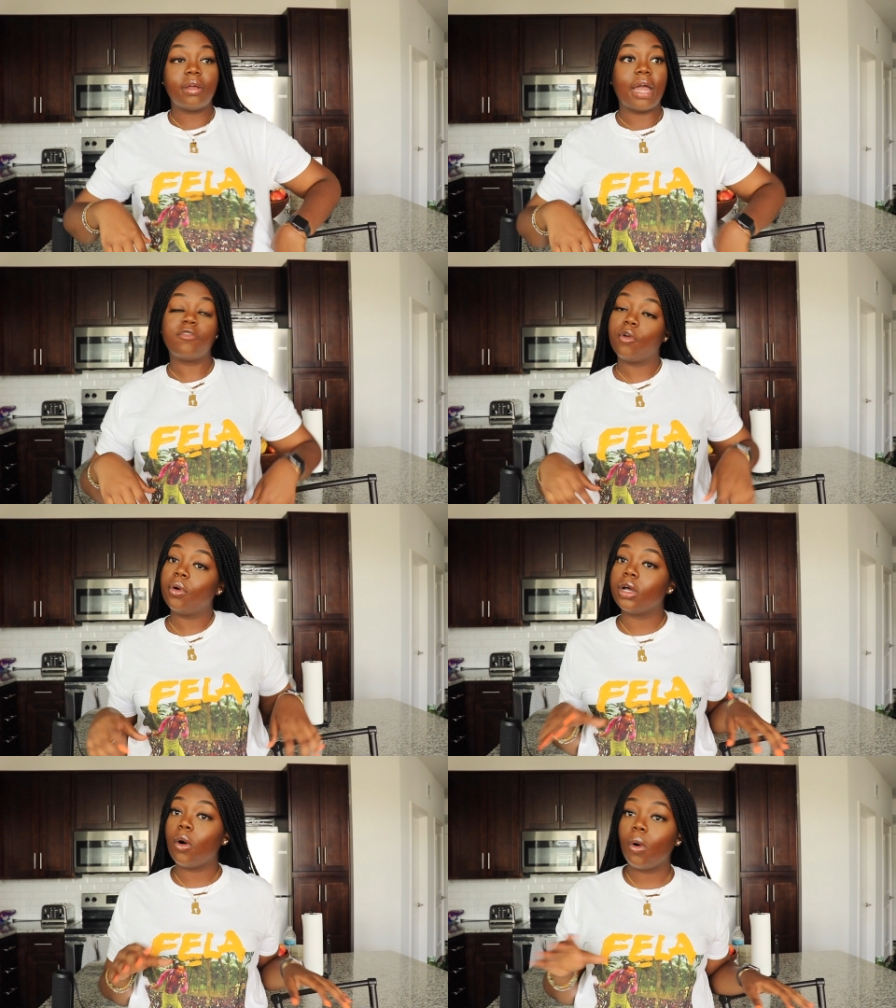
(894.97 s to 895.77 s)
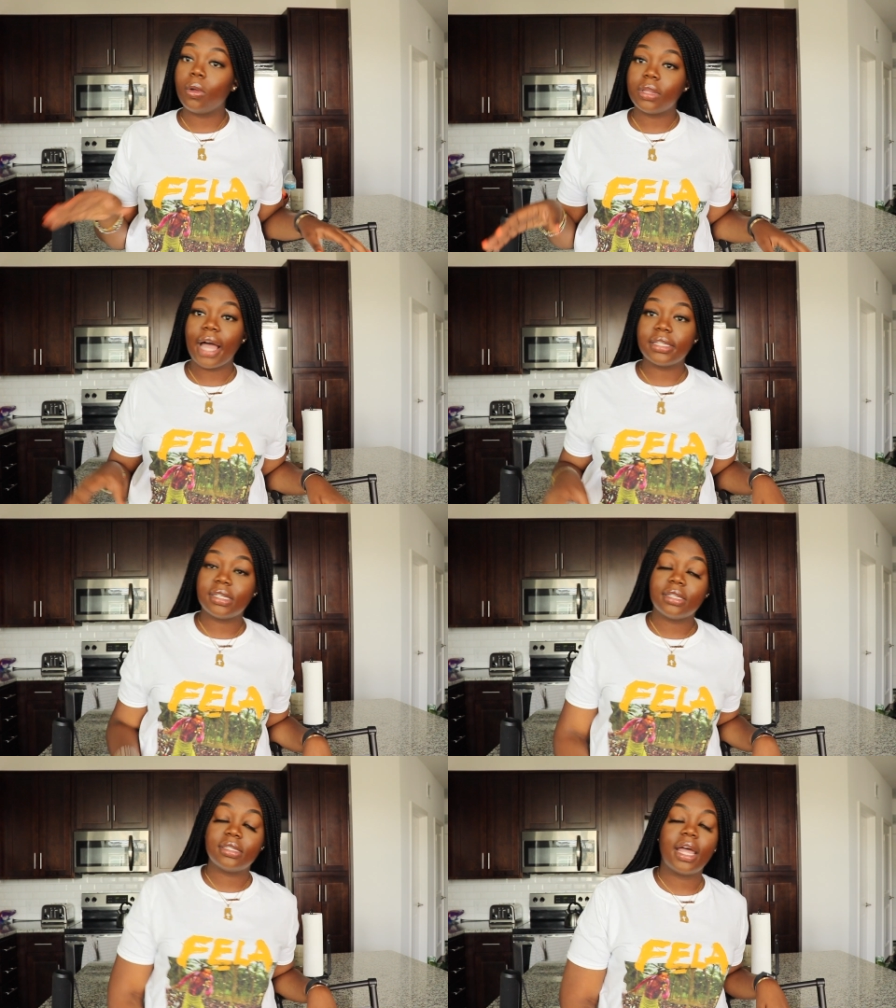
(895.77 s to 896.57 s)
I've grown a whole lot
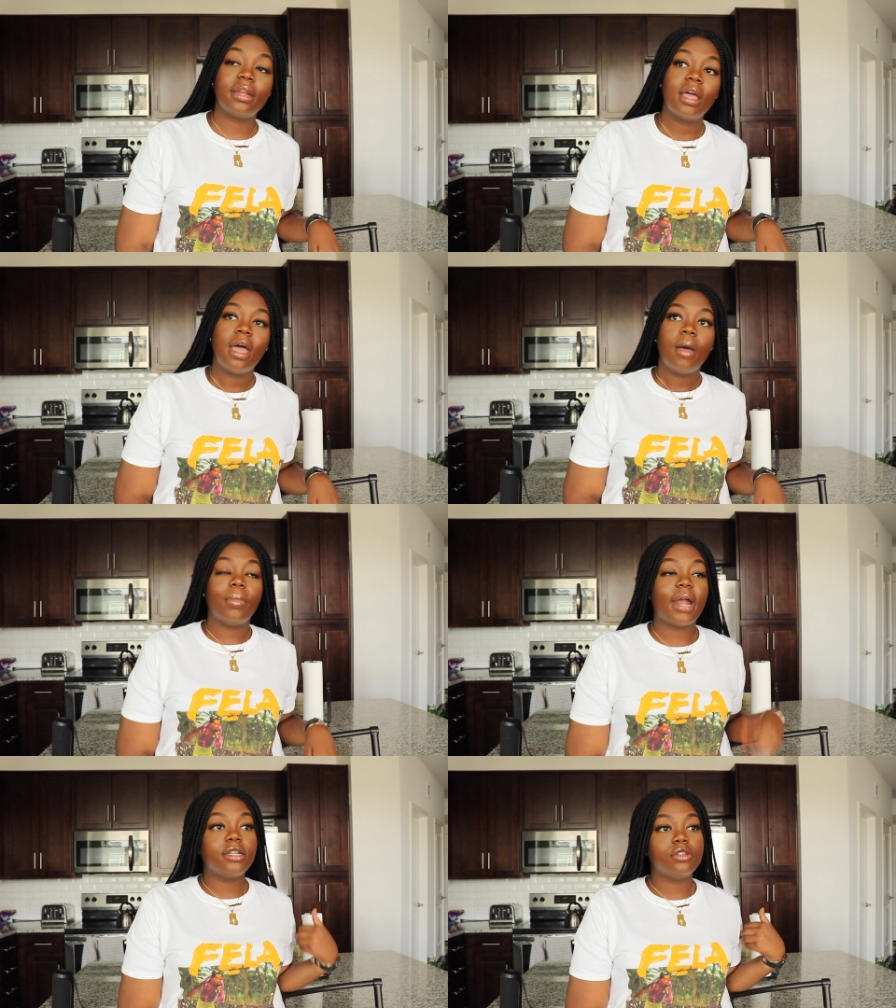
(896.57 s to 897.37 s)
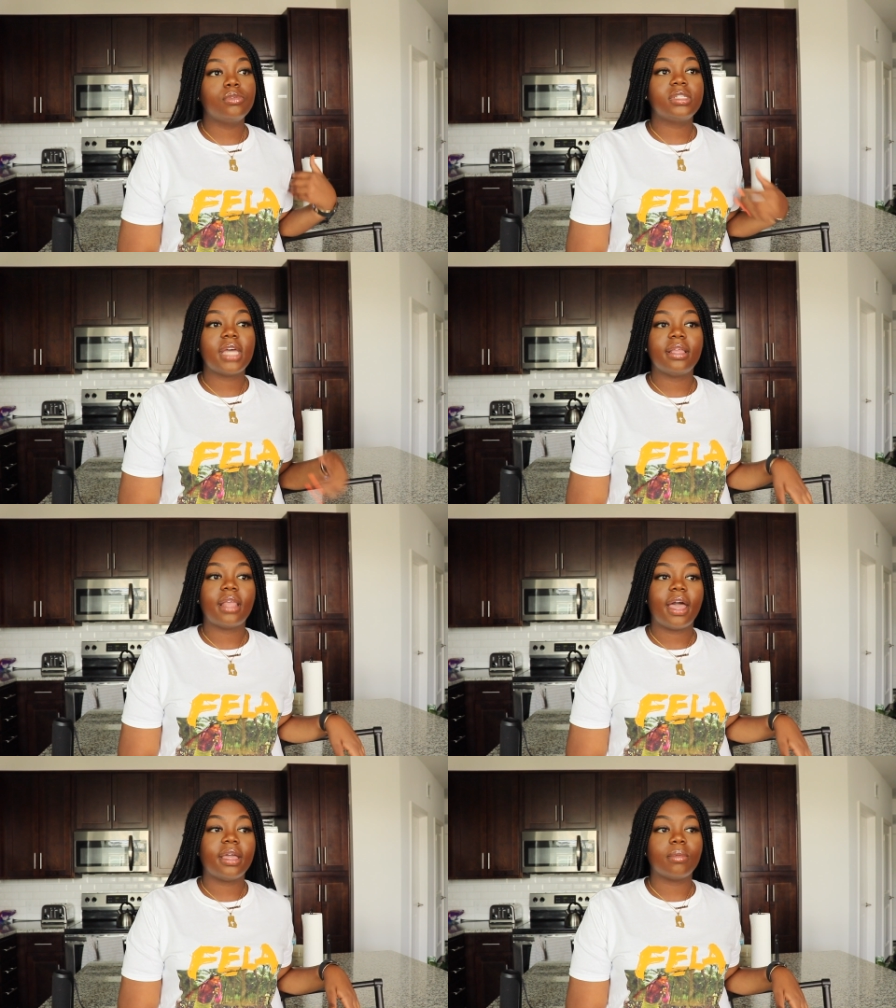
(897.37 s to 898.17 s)
since then, but I do say
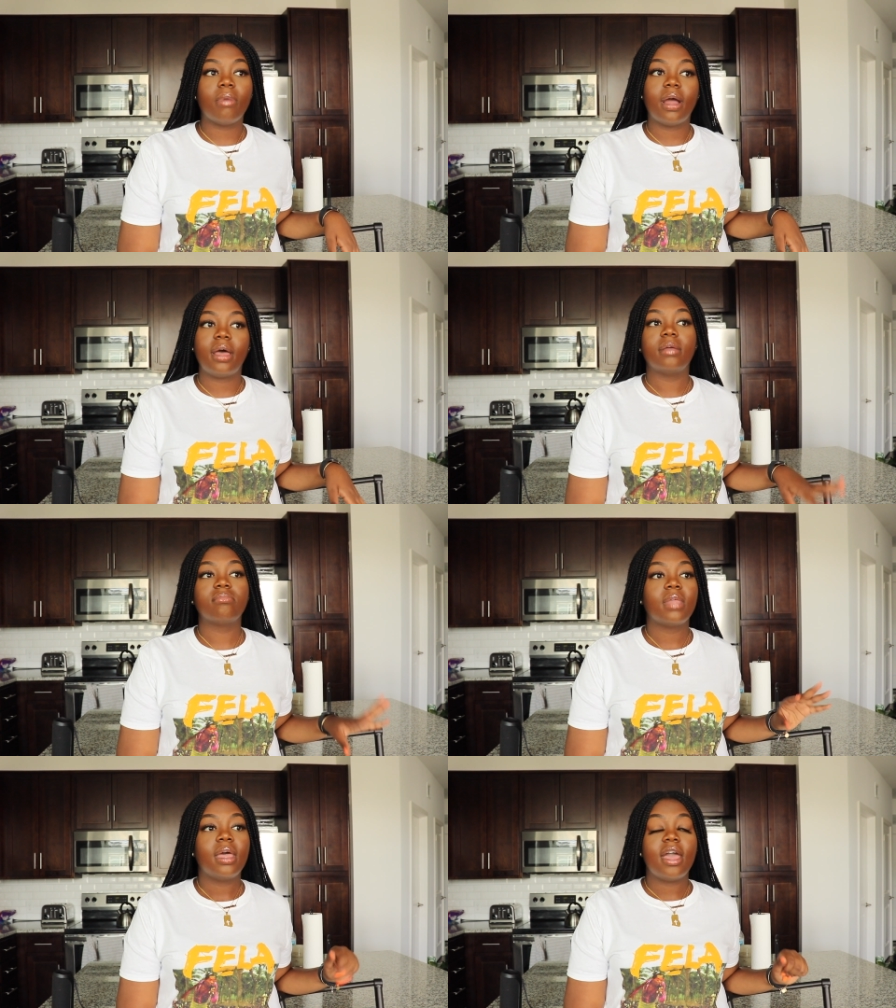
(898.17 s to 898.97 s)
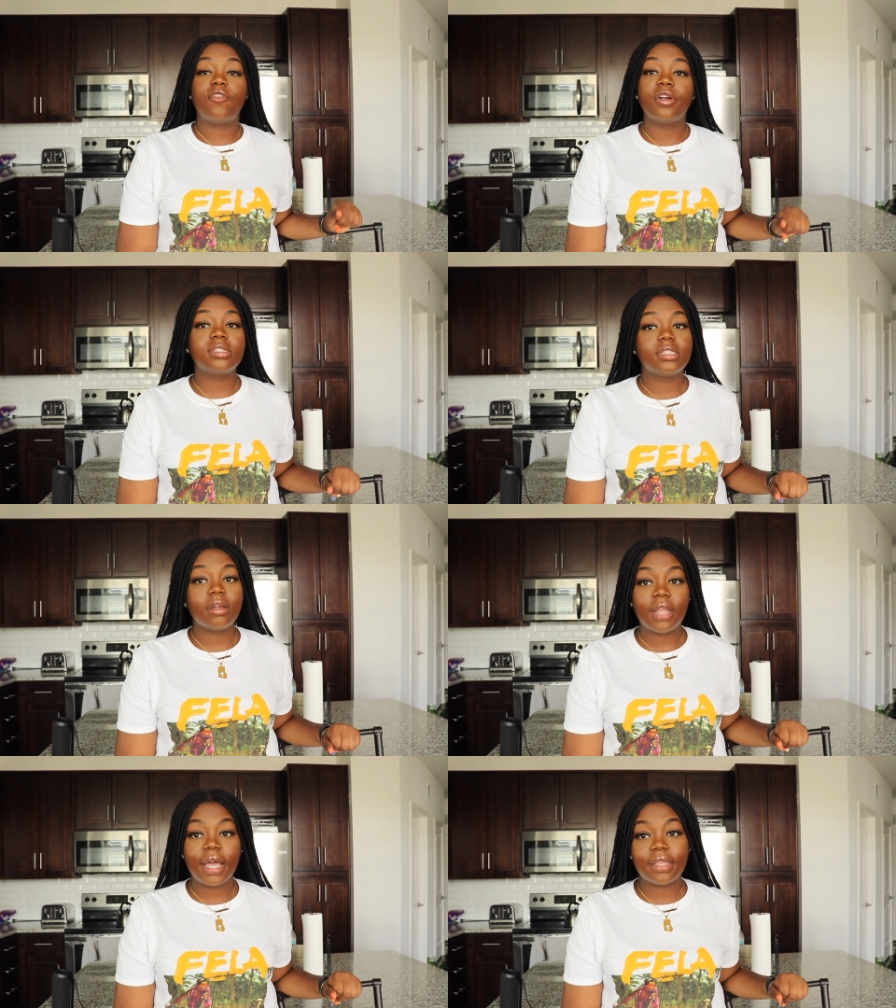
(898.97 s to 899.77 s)
like, bruh, if you're
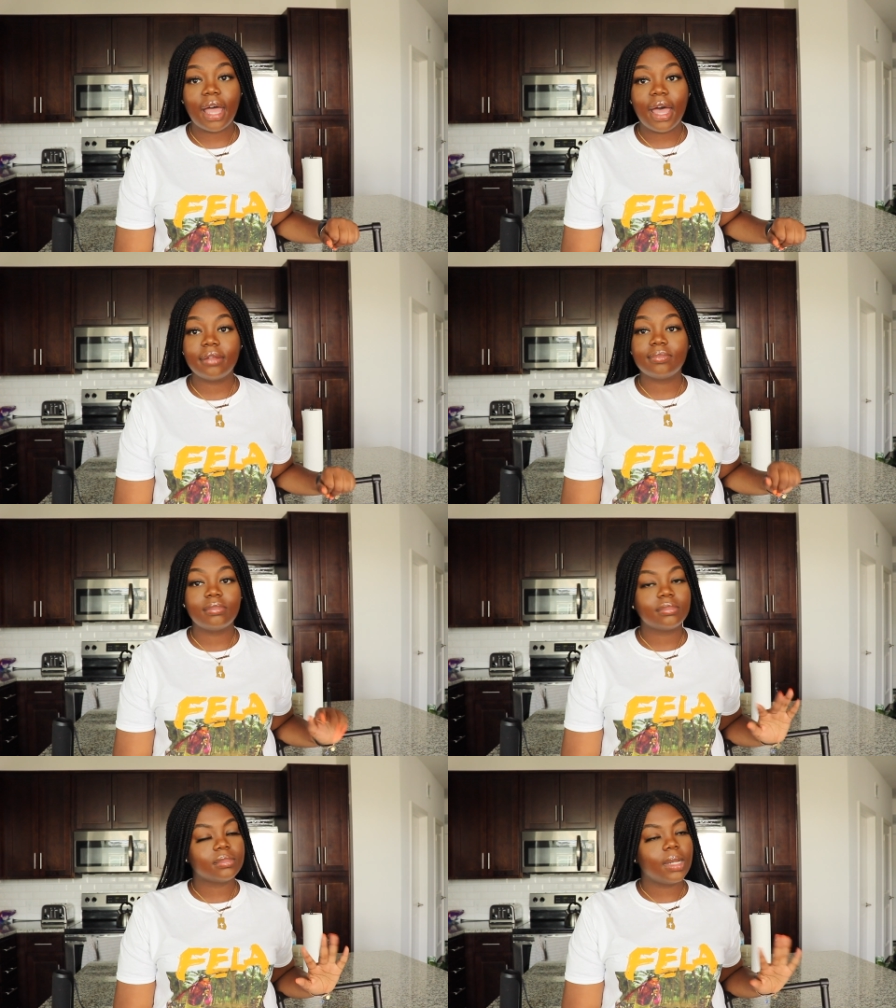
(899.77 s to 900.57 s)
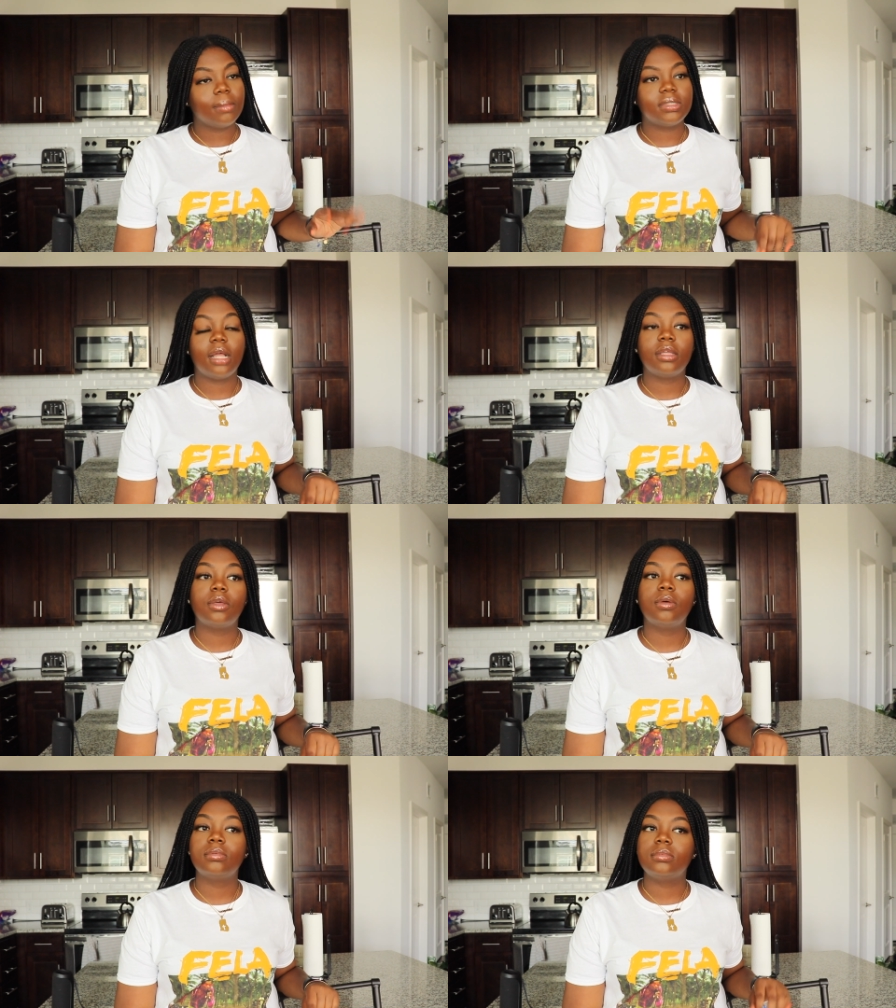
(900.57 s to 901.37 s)
still like that, I'm telling
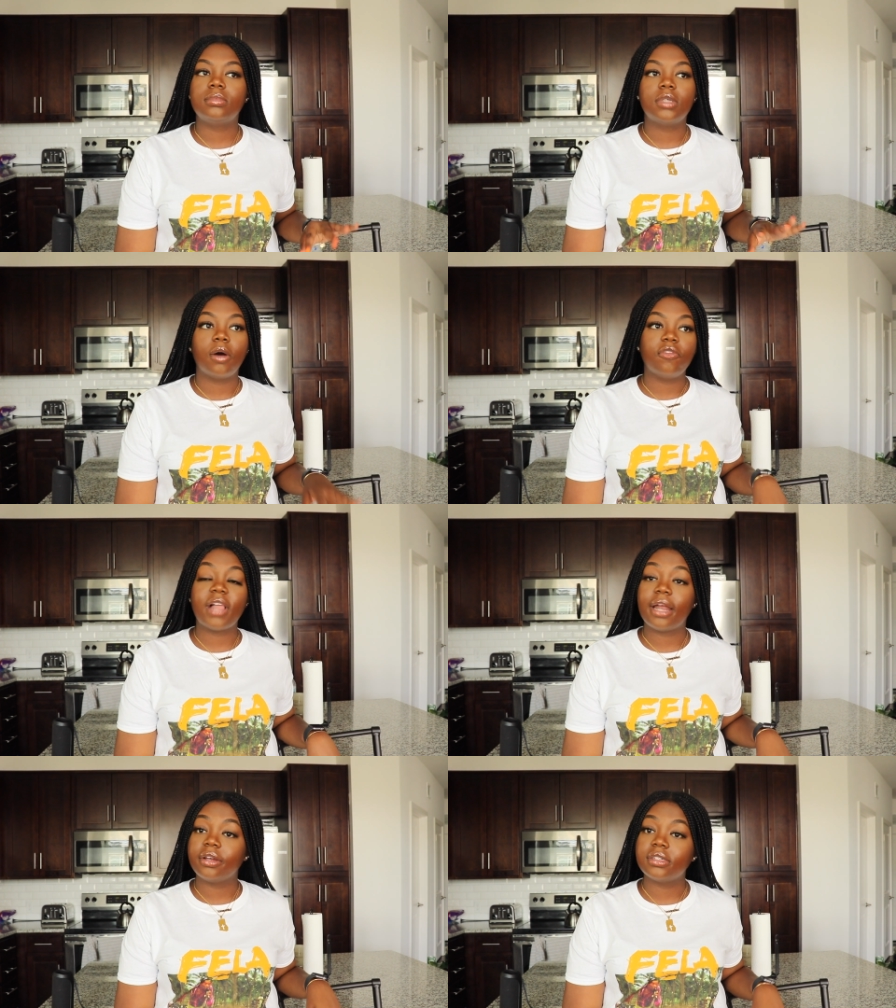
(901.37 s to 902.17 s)
you, don't flatter